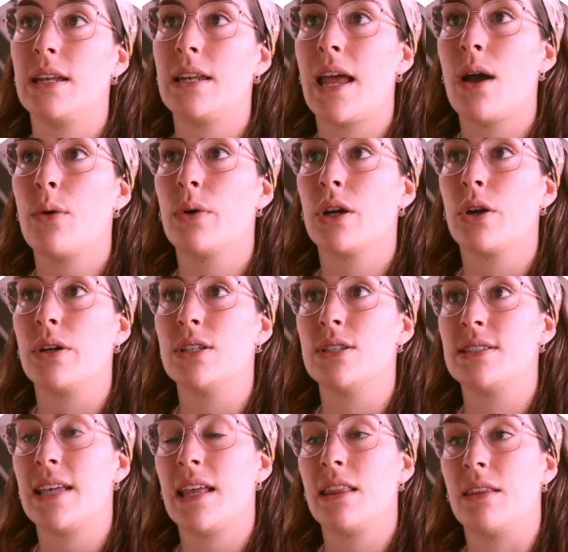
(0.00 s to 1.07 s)
Now we're going to
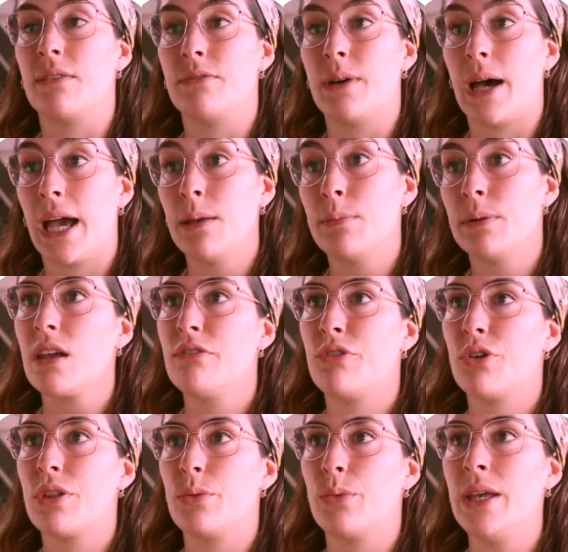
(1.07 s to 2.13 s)
set the vibe
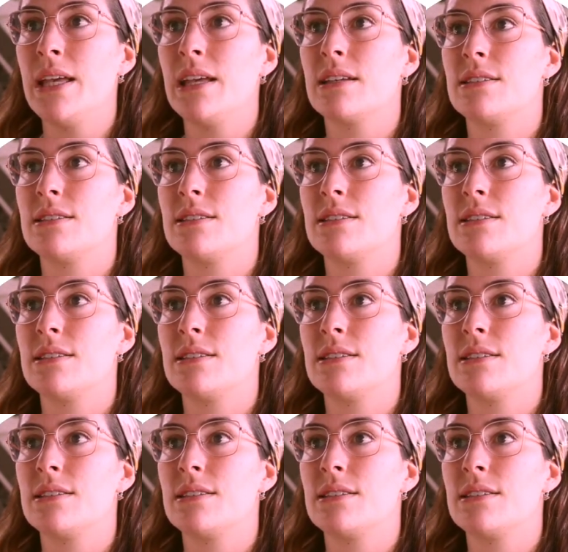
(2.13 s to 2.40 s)
for the week.